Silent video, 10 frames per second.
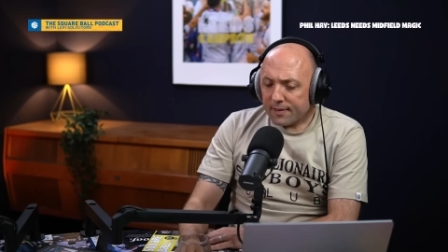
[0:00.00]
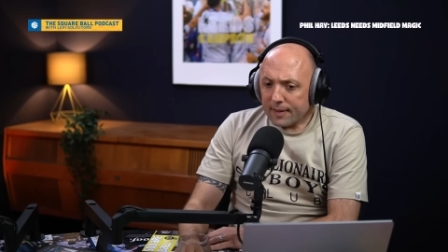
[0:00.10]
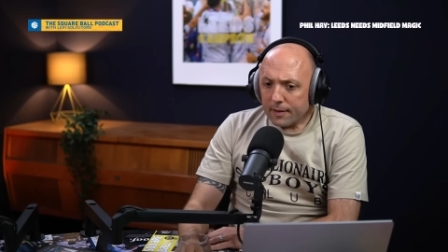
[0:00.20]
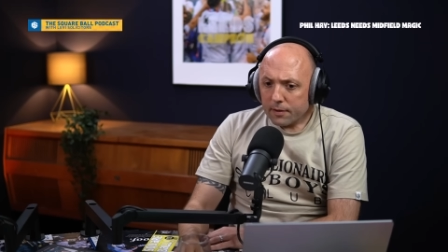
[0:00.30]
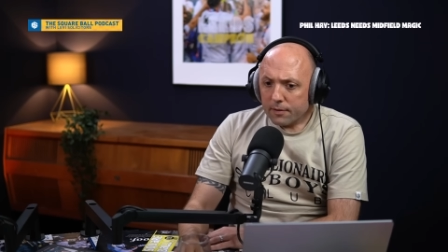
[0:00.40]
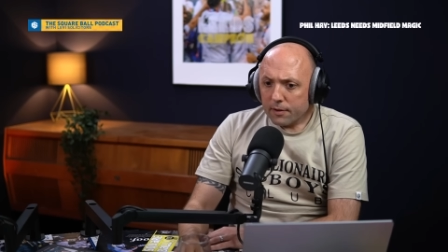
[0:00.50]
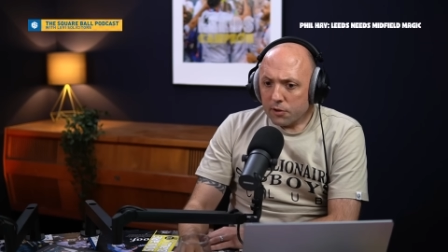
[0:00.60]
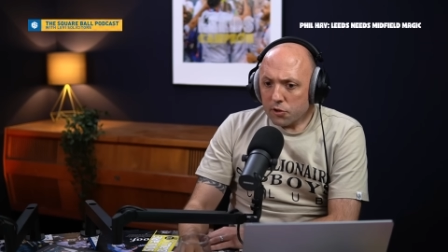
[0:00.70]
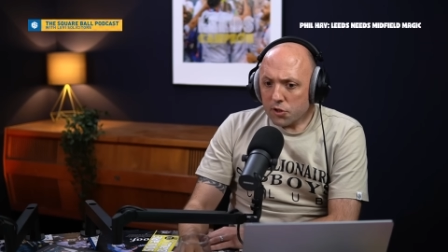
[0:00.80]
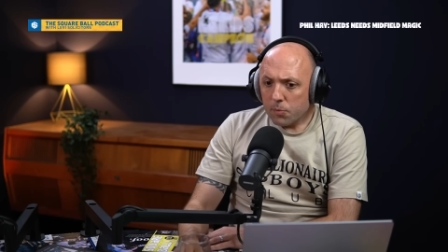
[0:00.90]
think
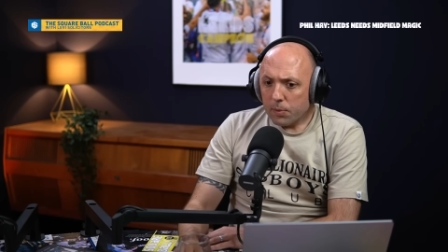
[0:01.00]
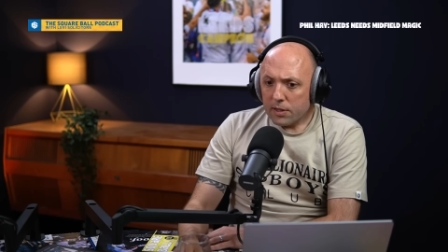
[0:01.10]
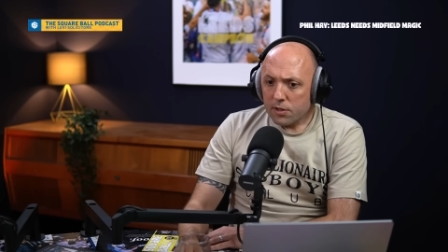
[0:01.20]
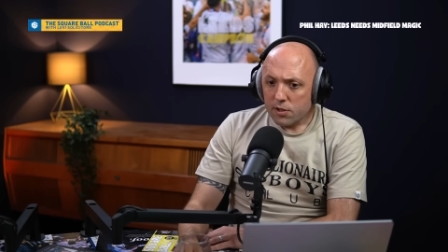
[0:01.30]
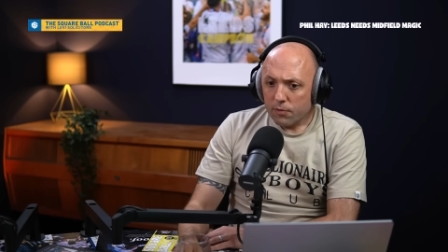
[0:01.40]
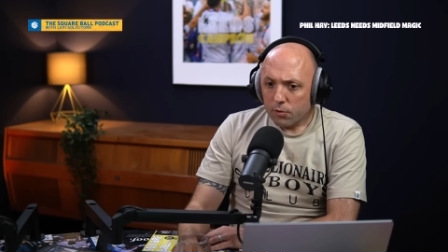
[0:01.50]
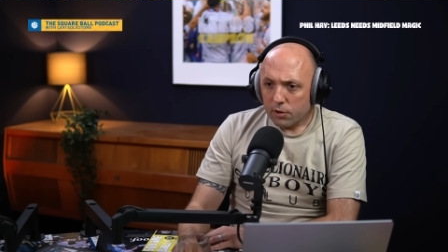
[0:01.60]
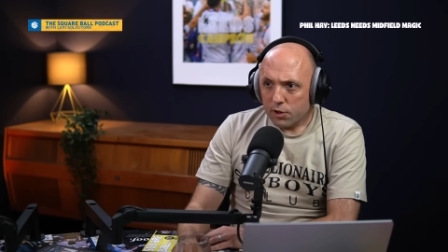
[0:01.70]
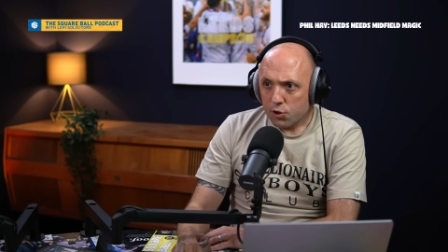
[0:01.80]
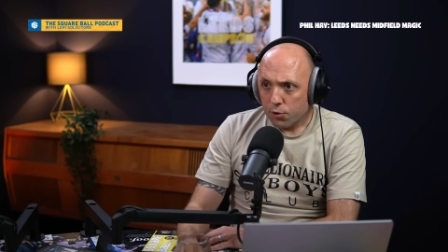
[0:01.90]
there's the basis of a
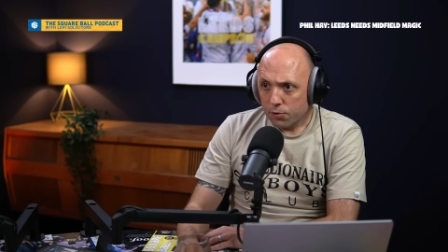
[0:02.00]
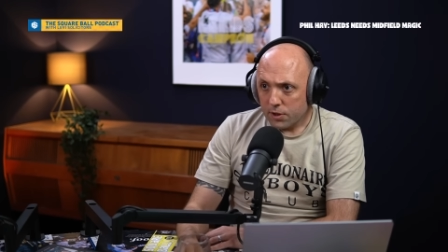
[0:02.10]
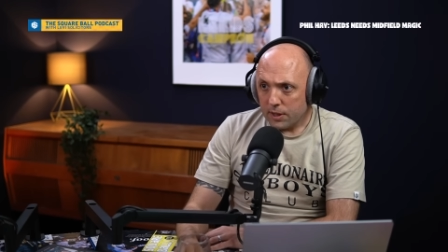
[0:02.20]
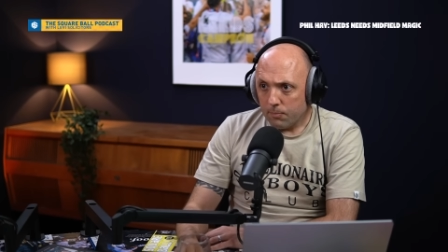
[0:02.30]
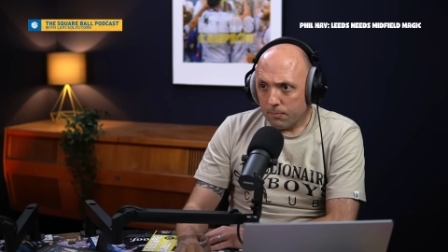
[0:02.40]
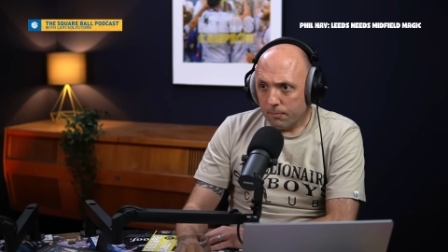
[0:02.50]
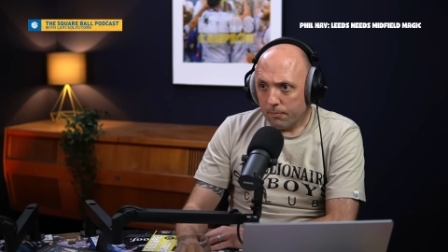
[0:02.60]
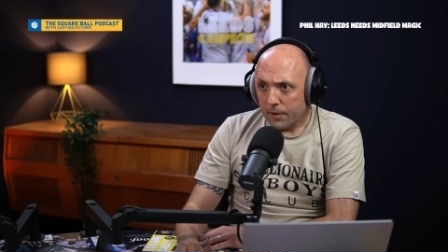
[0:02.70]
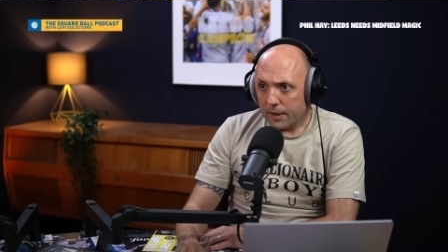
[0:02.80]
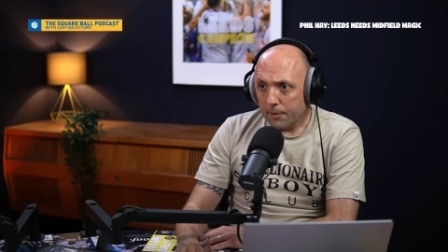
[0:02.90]
really strong team
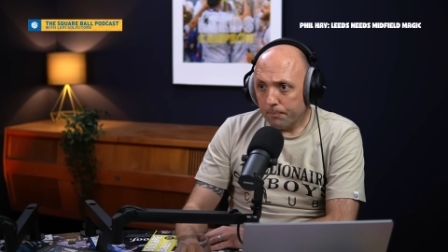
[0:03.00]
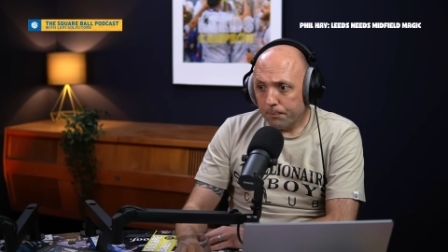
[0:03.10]
there.